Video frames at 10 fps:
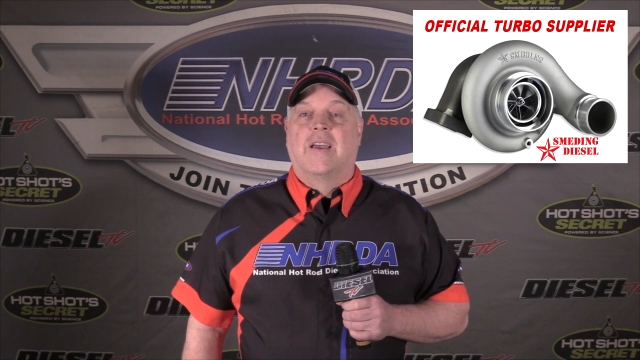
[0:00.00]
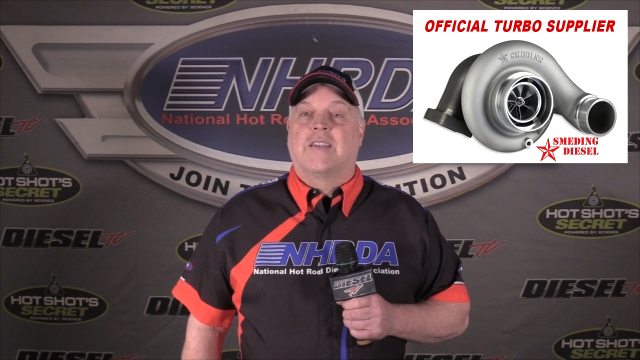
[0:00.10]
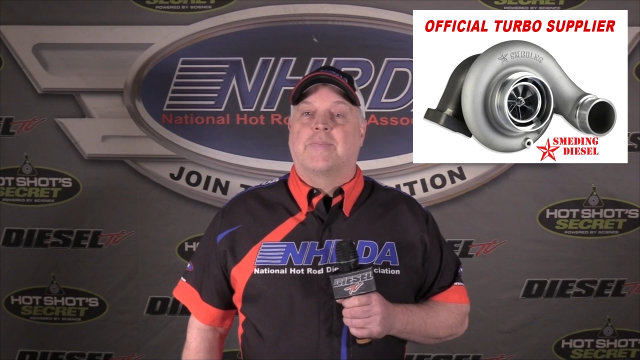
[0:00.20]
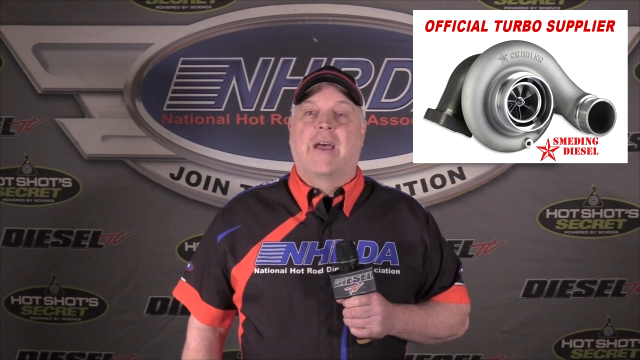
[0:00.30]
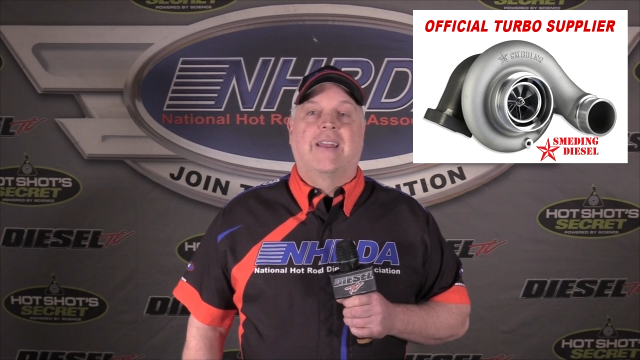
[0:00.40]

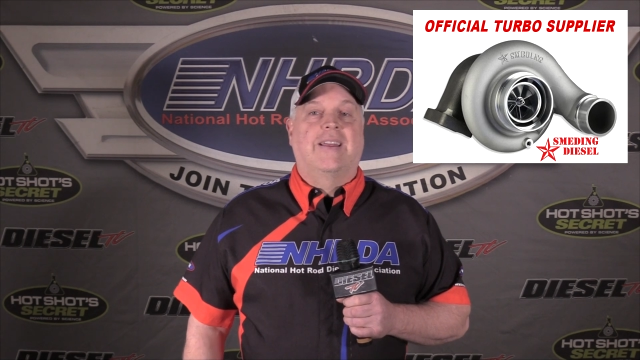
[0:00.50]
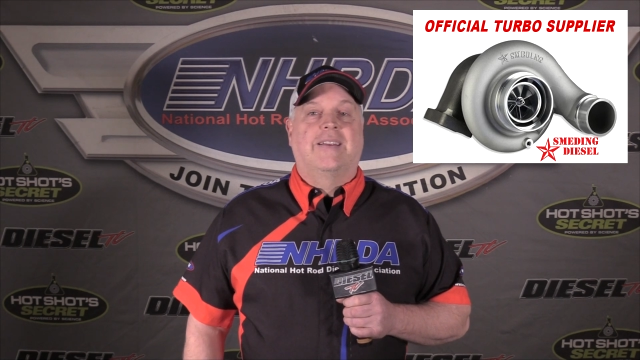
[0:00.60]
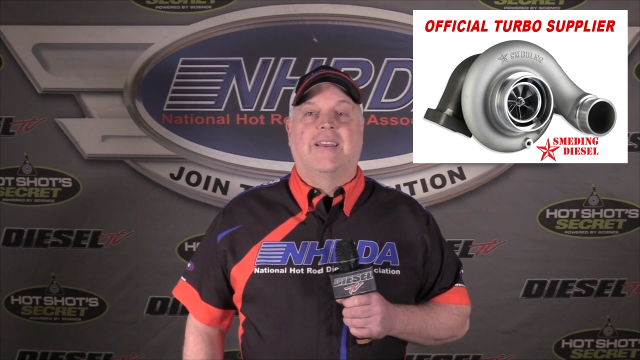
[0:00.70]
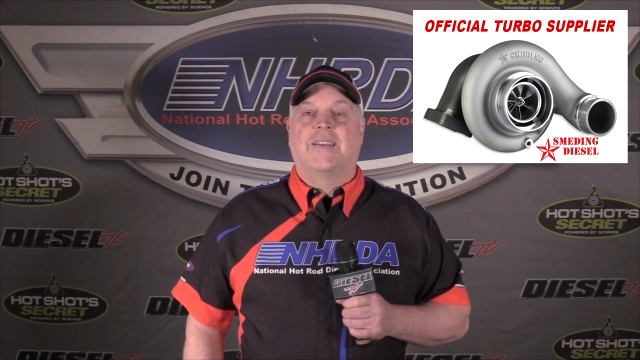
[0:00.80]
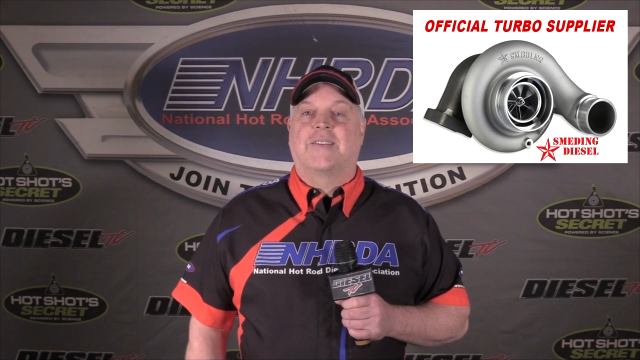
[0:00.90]
Smeding
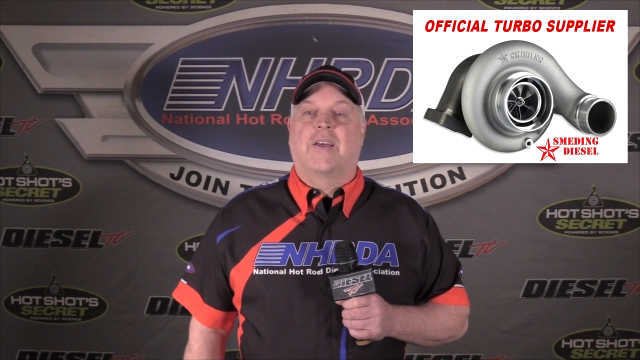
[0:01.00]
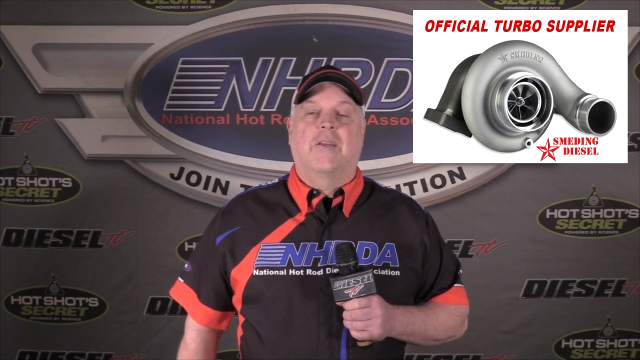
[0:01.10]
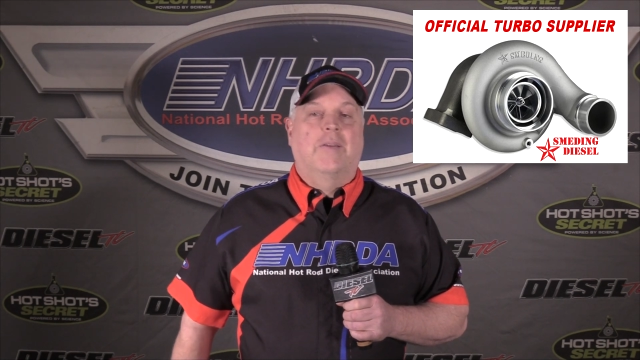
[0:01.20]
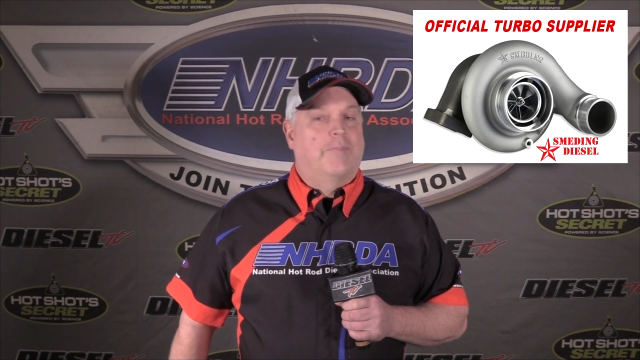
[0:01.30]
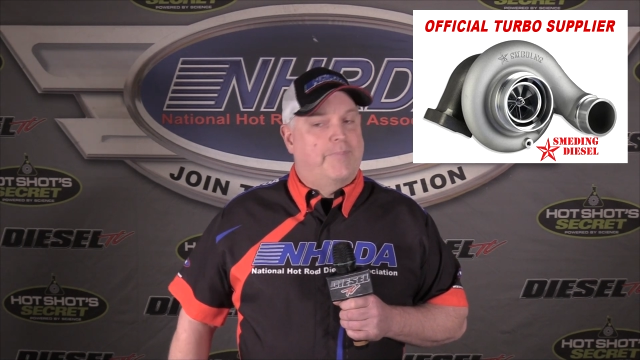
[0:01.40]

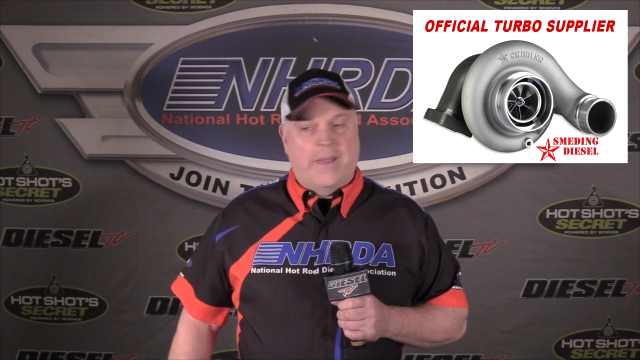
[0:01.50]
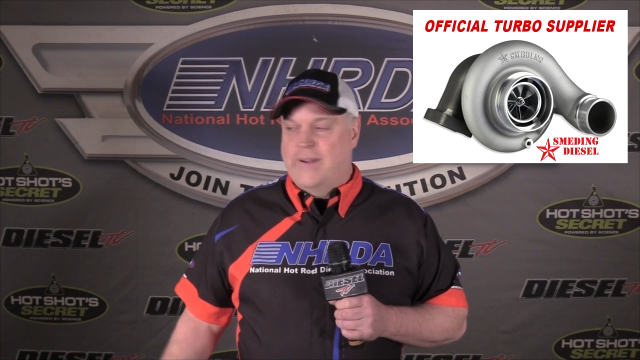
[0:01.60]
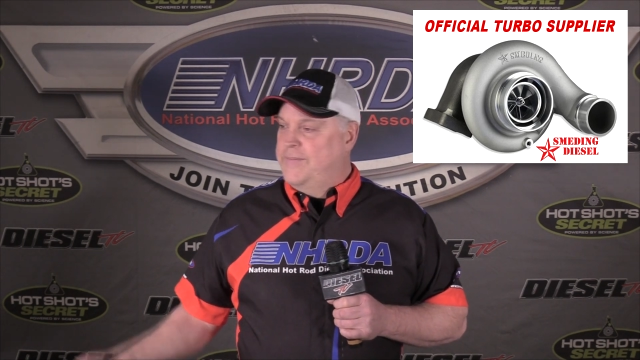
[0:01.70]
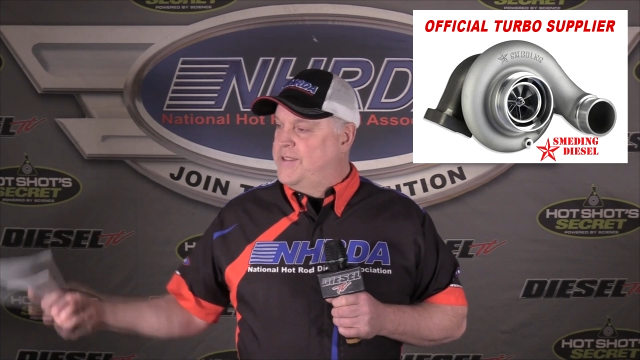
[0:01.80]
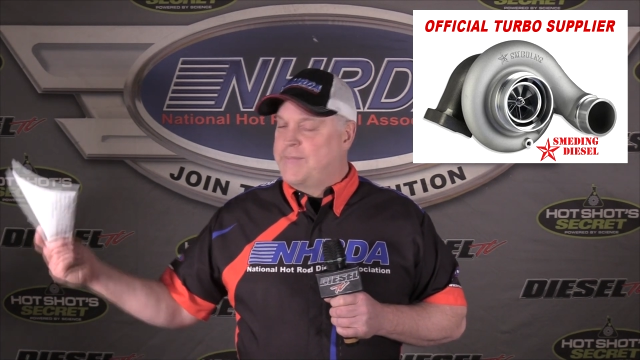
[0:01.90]
Diesel,
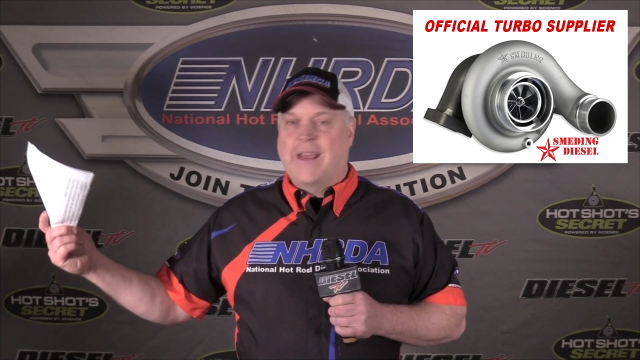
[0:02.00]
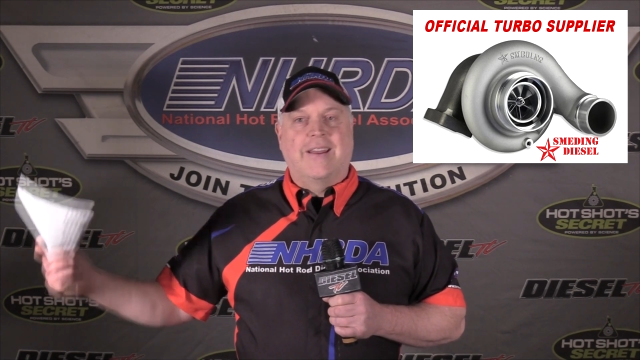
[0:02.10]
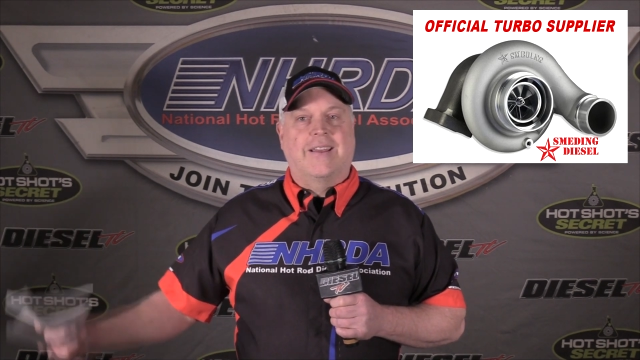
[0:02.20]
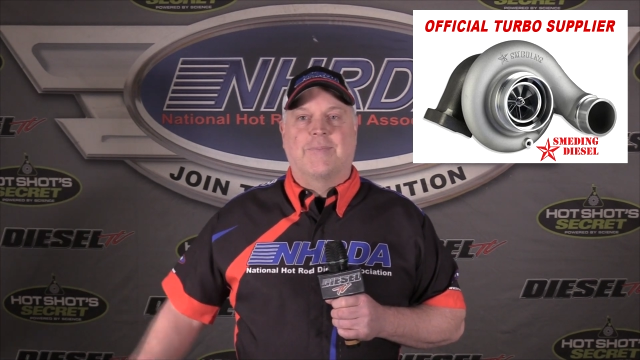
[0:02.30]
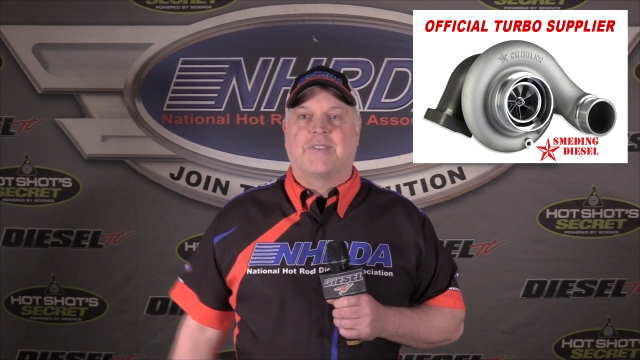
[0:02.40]
Ben
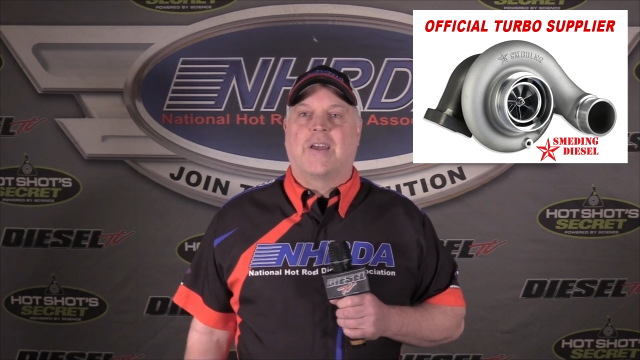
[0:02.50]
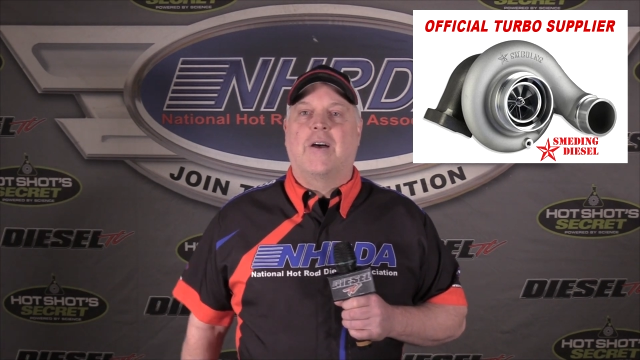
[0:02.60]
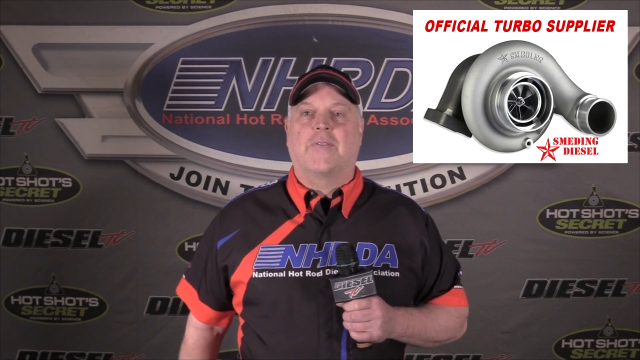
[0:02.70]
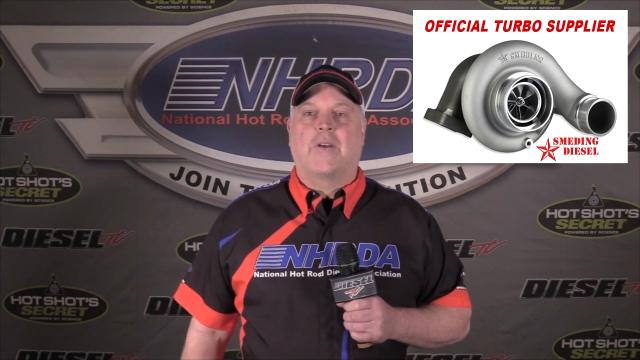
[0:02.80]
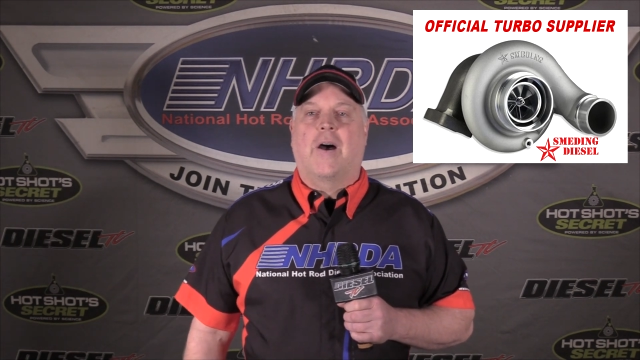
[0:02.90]
Smeding
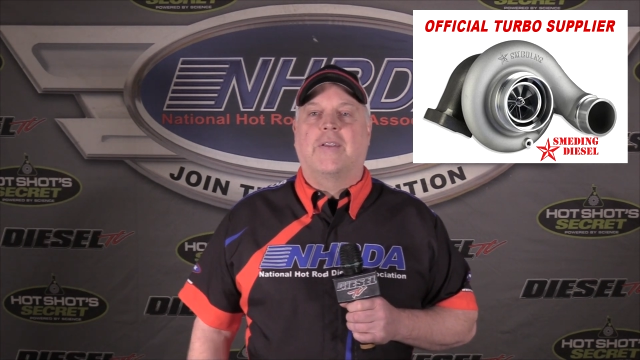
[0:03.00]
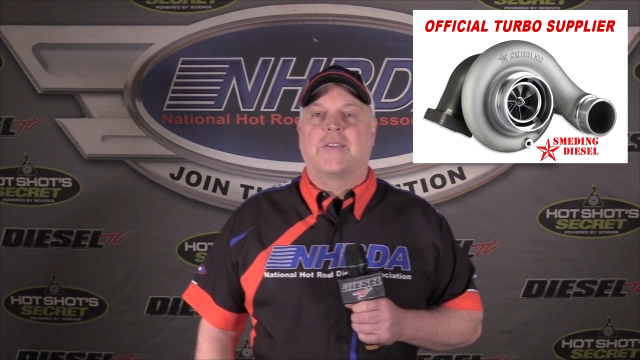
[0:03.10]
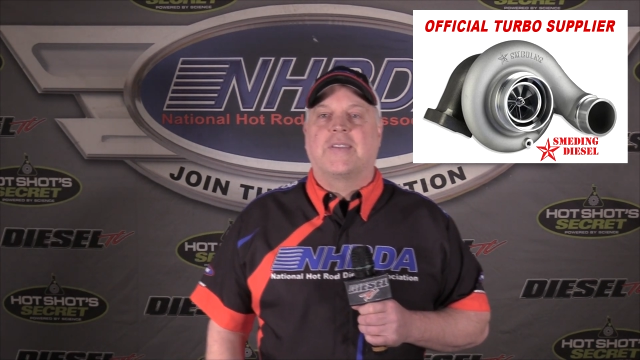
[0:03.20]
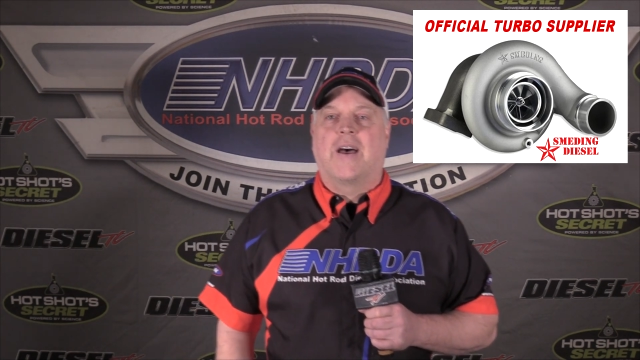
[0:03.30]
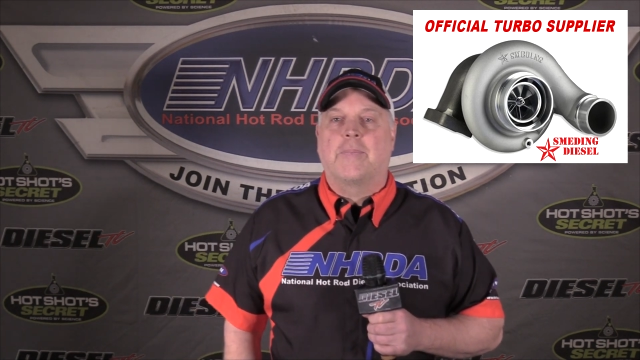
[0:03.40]
himself called
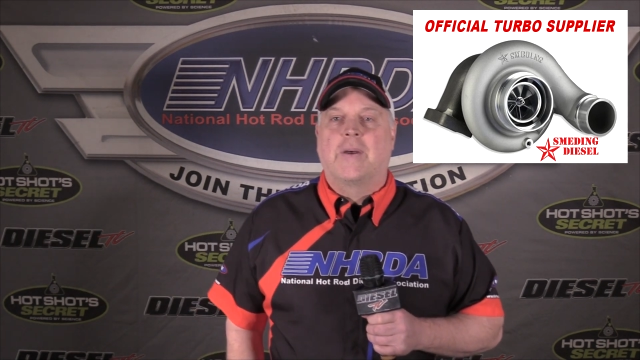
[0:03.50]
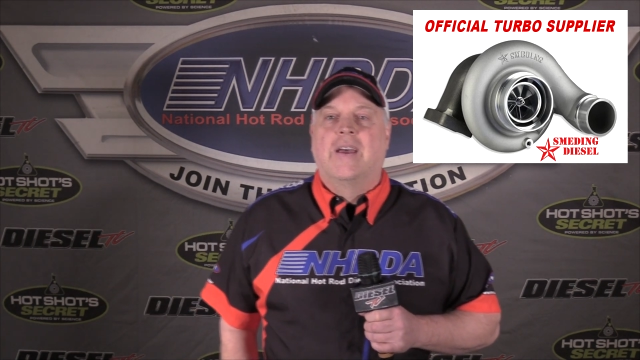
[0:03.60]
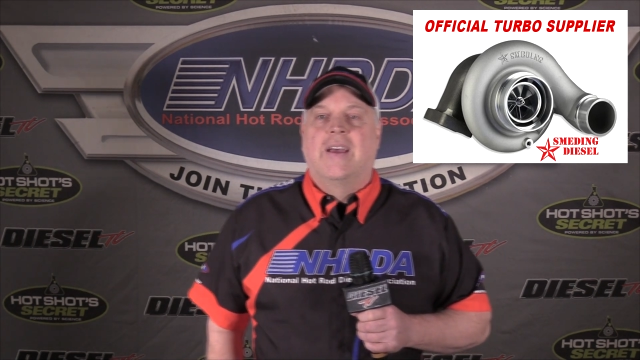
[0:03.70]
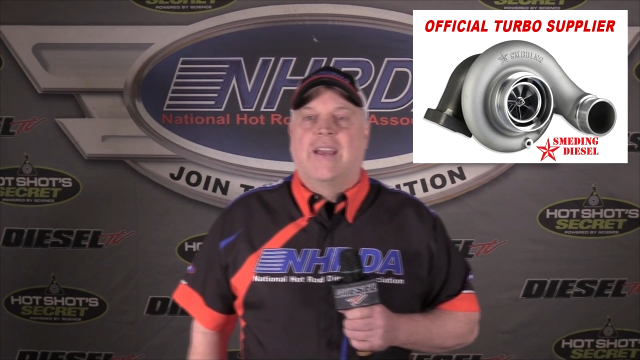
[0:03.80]
us up.